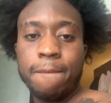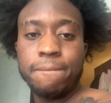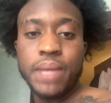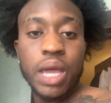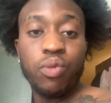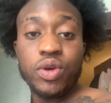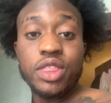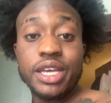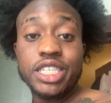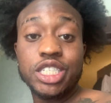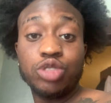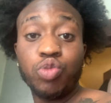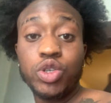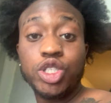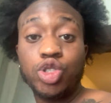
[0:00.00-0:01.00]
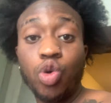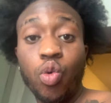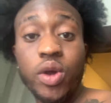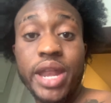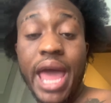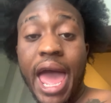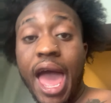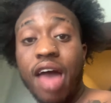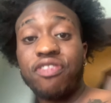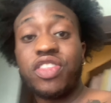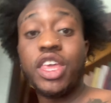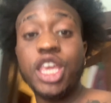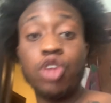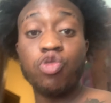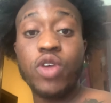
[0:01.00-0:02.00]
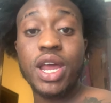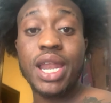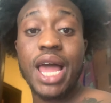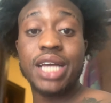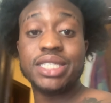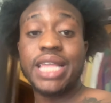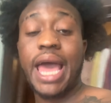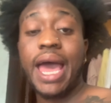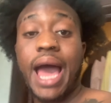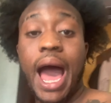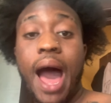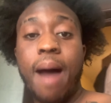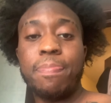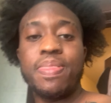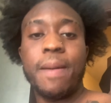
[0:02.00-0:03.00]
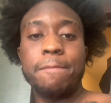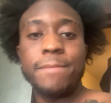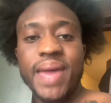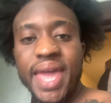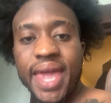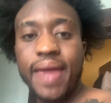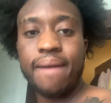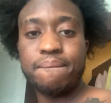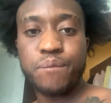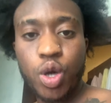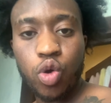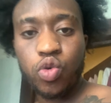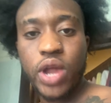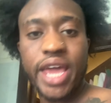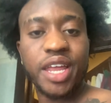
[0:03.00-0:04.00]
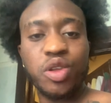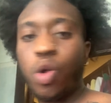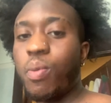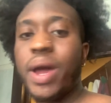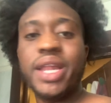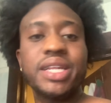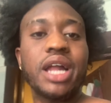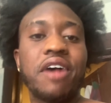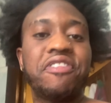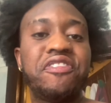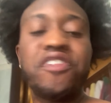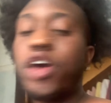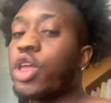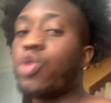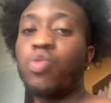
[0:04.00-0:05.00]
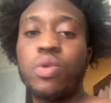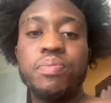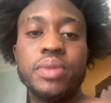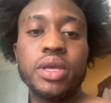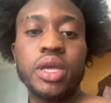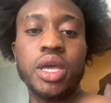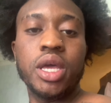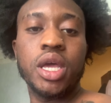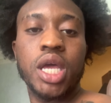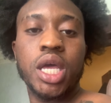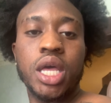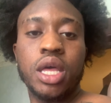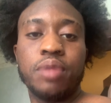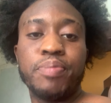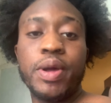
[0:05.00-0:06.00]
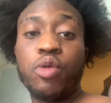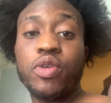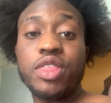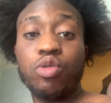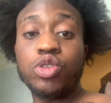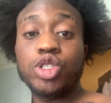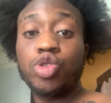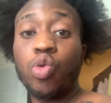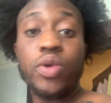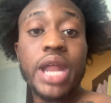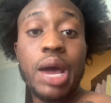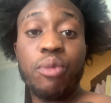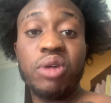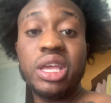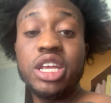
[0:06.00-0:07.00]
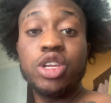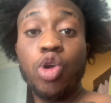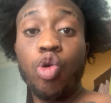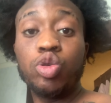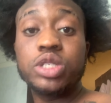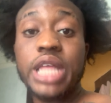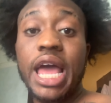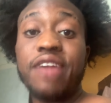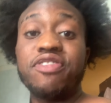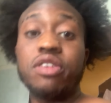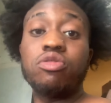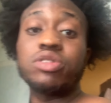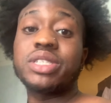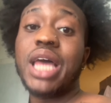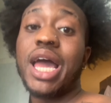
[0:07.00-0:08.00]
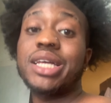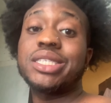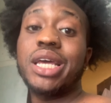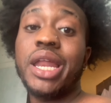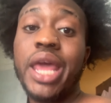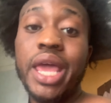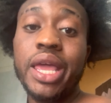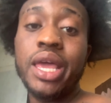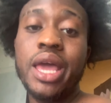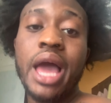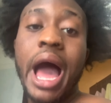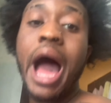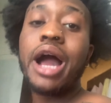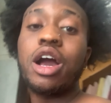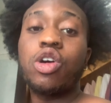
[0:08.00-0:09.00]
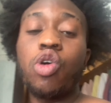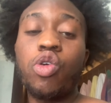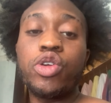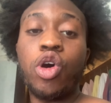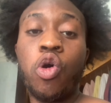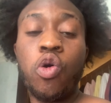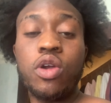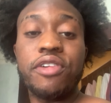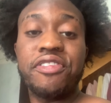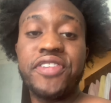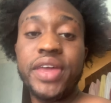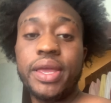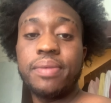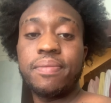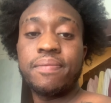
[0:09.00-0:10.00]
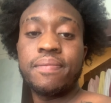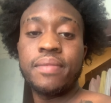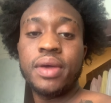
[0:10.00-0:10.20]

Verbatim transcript: Mayweather is, was doing that after he realized that I'm the man, bro. Like nobody not fucking with me. Mayweather was doing that when he knows that if he retired today, I could go in the Hall of Fame.